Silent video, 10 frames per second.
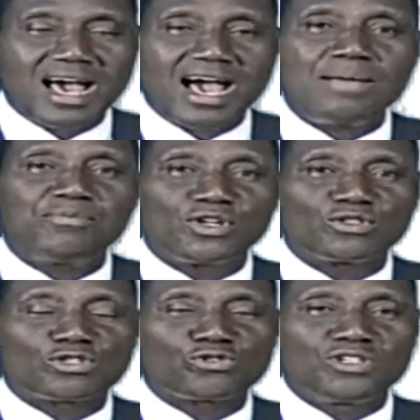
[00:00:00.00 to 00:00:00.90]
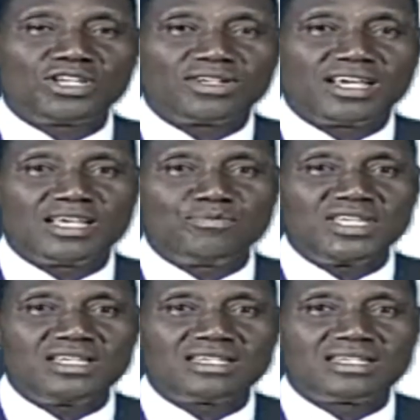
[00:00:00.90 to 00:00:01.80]
I'm Dr. Tunde
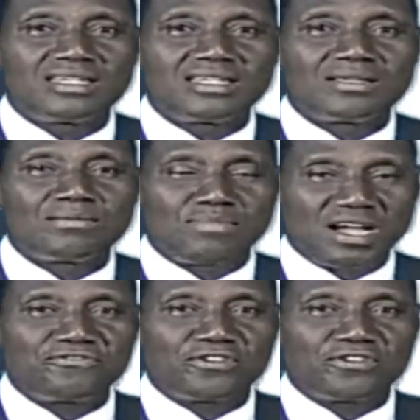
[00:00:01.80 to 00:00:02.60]
Odeyemi. Bye for